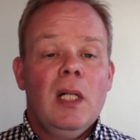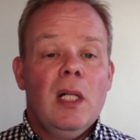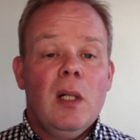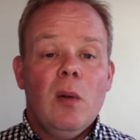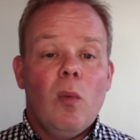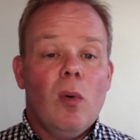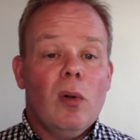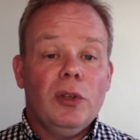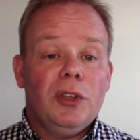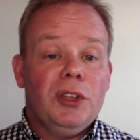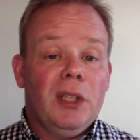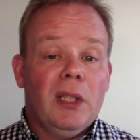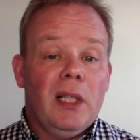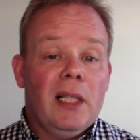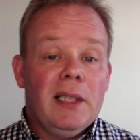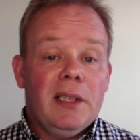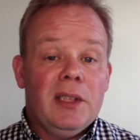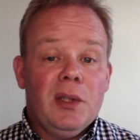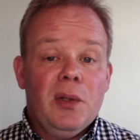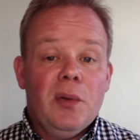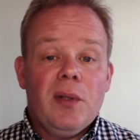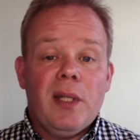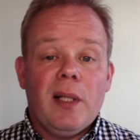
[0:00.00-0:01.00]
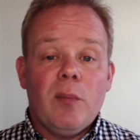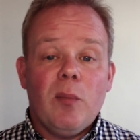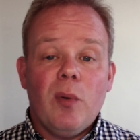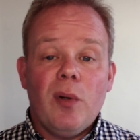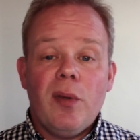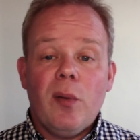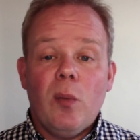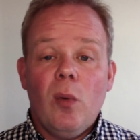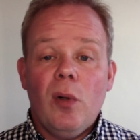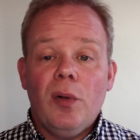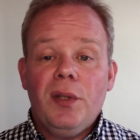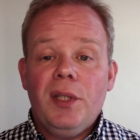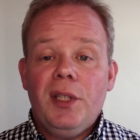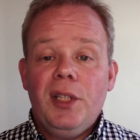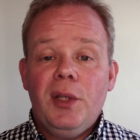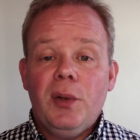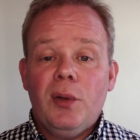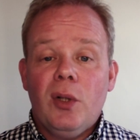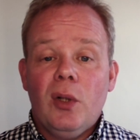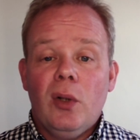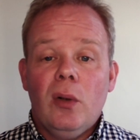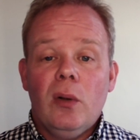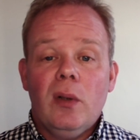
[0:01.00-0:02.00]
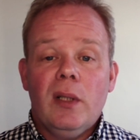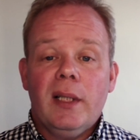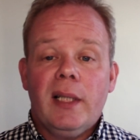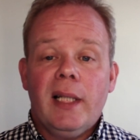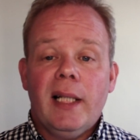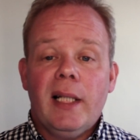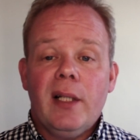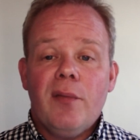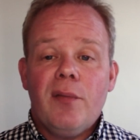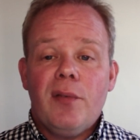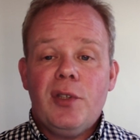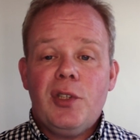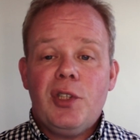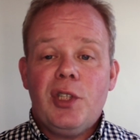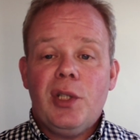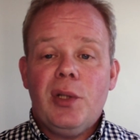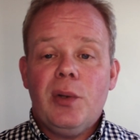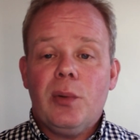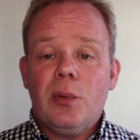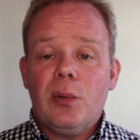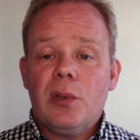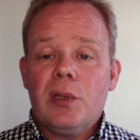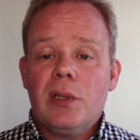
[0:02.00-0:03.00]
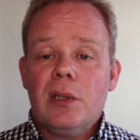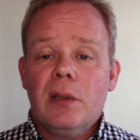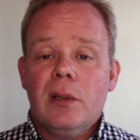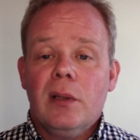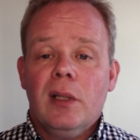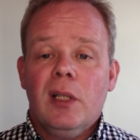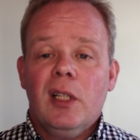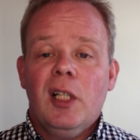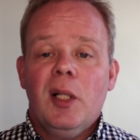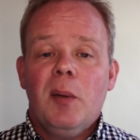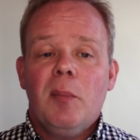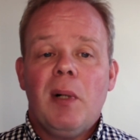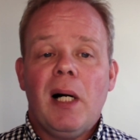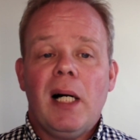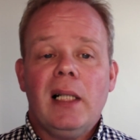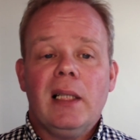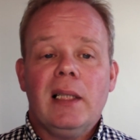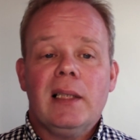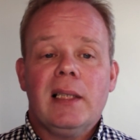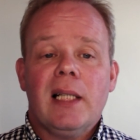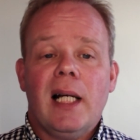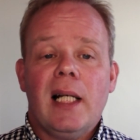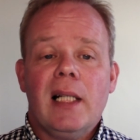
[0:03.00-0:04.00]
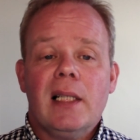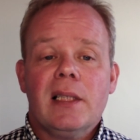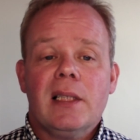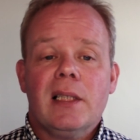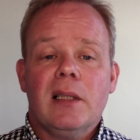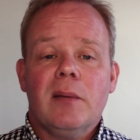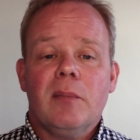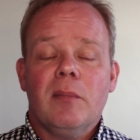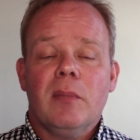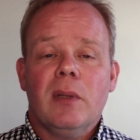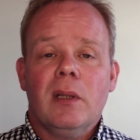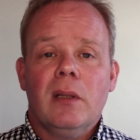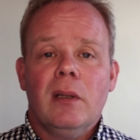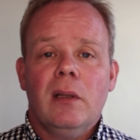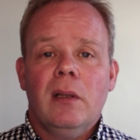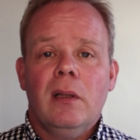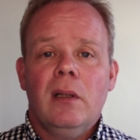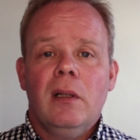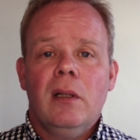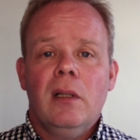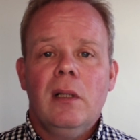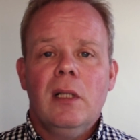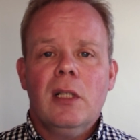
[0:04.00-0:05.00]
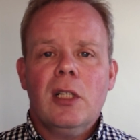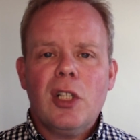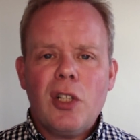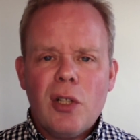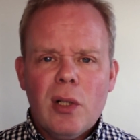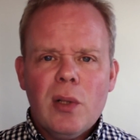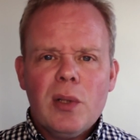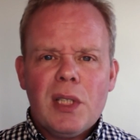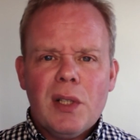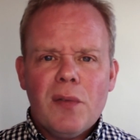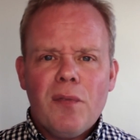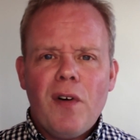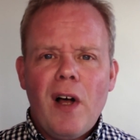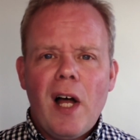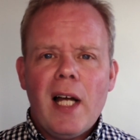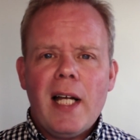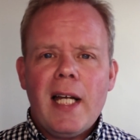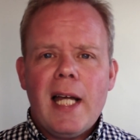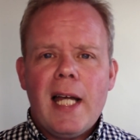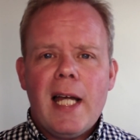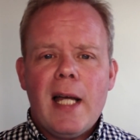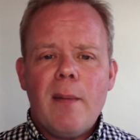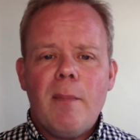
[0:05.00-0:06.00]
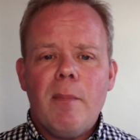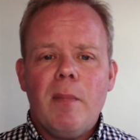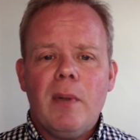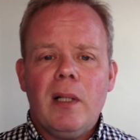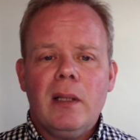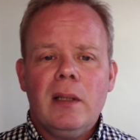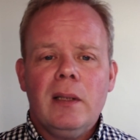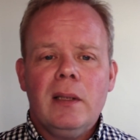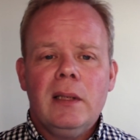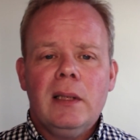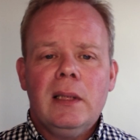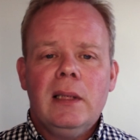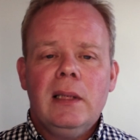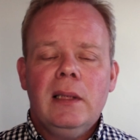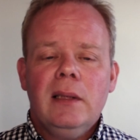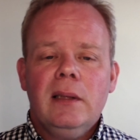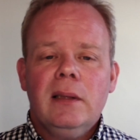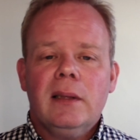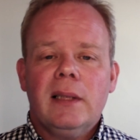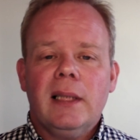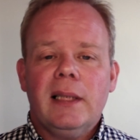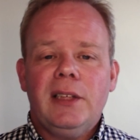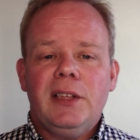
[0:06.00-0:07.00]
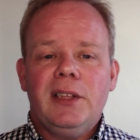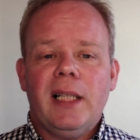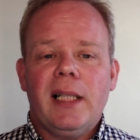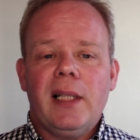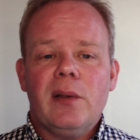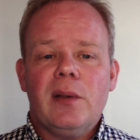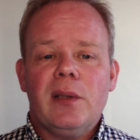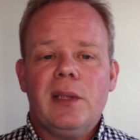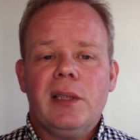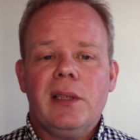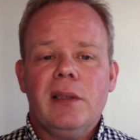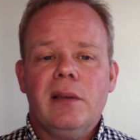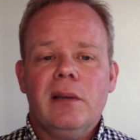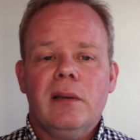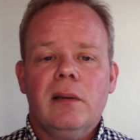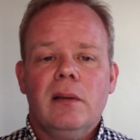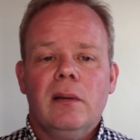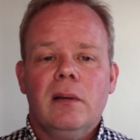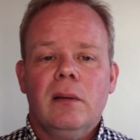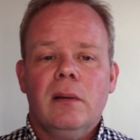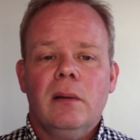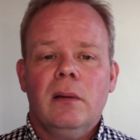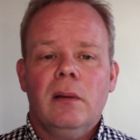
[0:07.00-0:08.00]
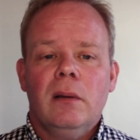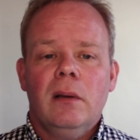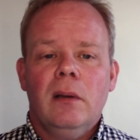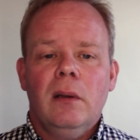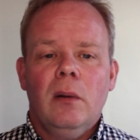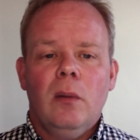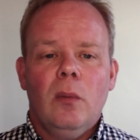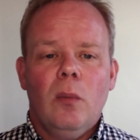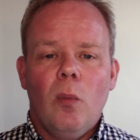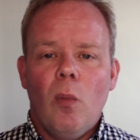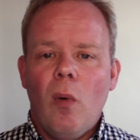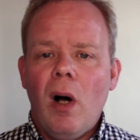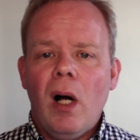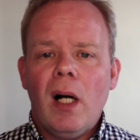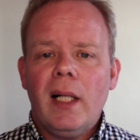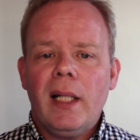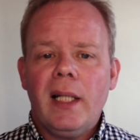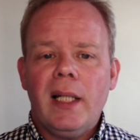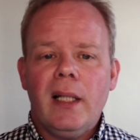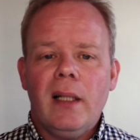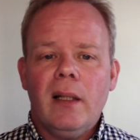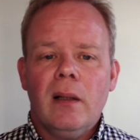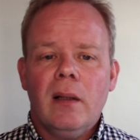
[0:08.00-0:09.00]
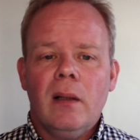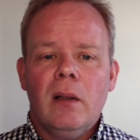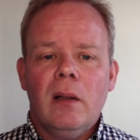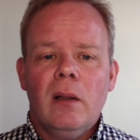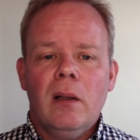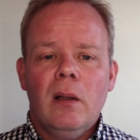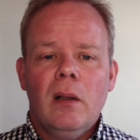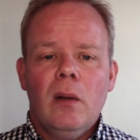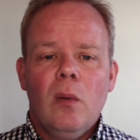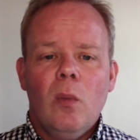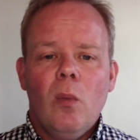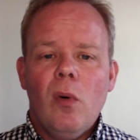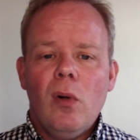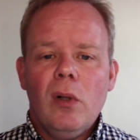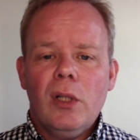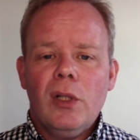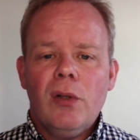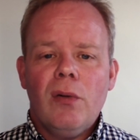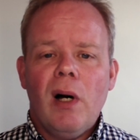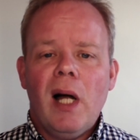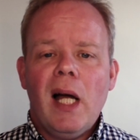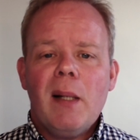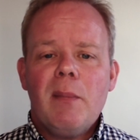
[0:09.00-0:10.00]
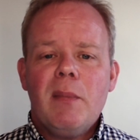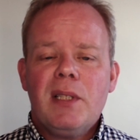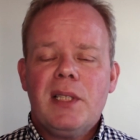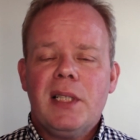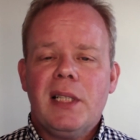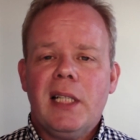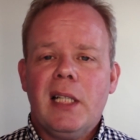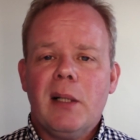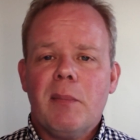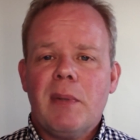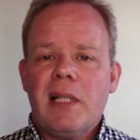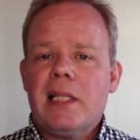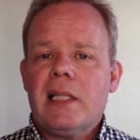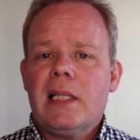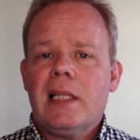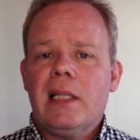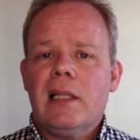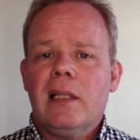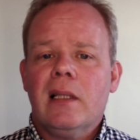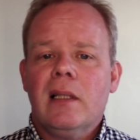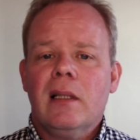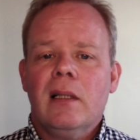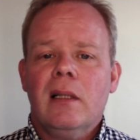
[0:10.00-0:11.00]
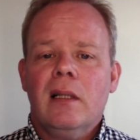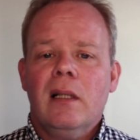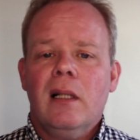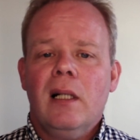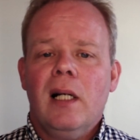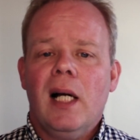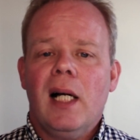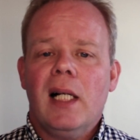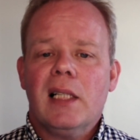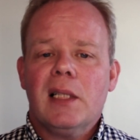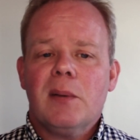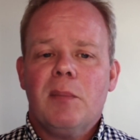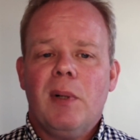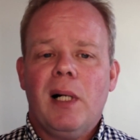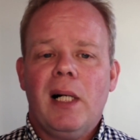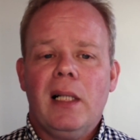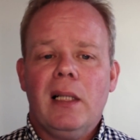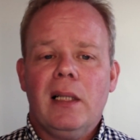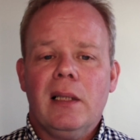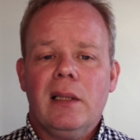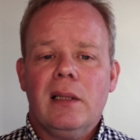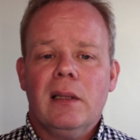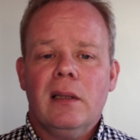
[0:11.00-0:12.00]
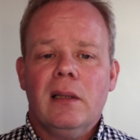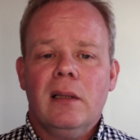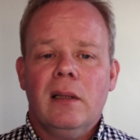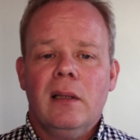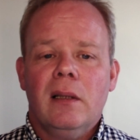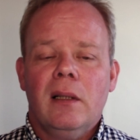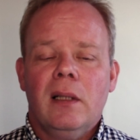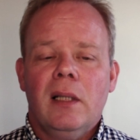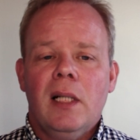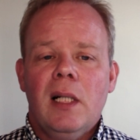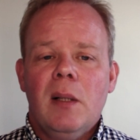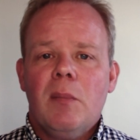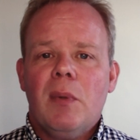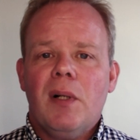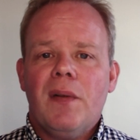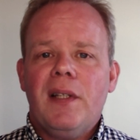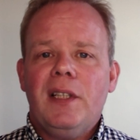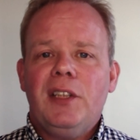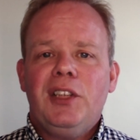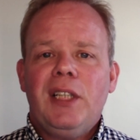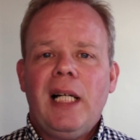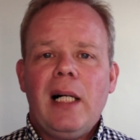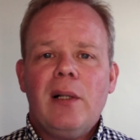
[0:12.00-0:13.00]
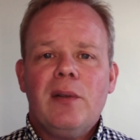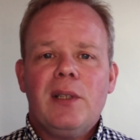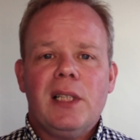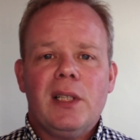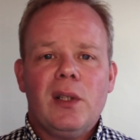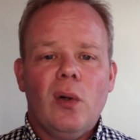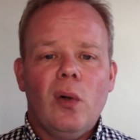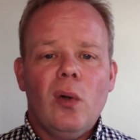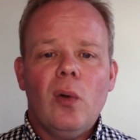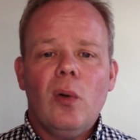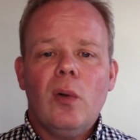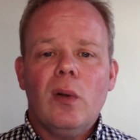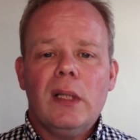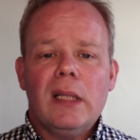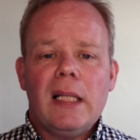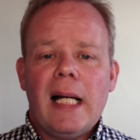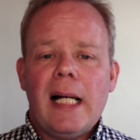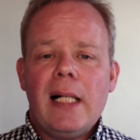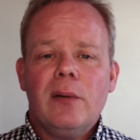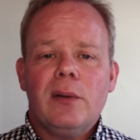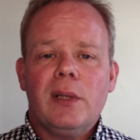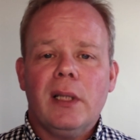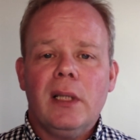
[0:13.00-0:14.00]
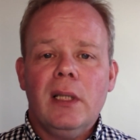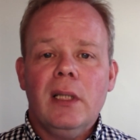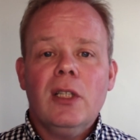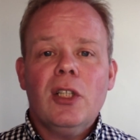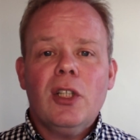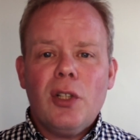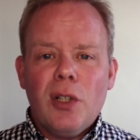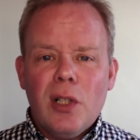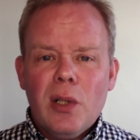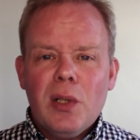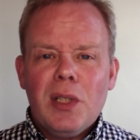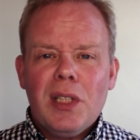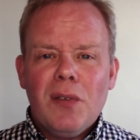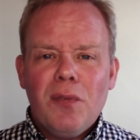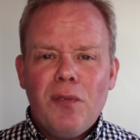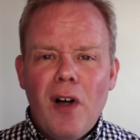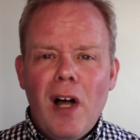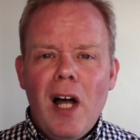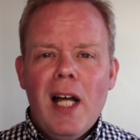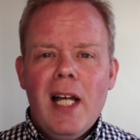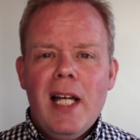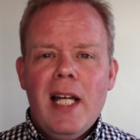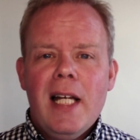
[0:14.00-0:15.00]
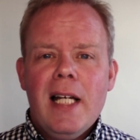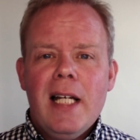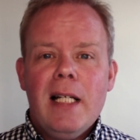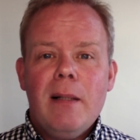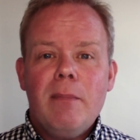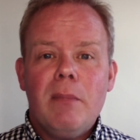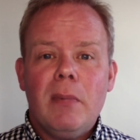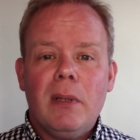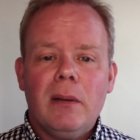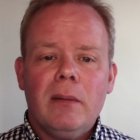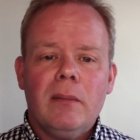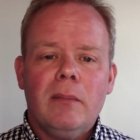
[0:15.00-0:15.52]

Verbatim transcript: What shall I do then with the one that you call the King of the Jews? Pilate asked them, Crucify him! They shouted. Why? What crime has he committed? asked Pilate. But they shouted all the louder, Crucify him!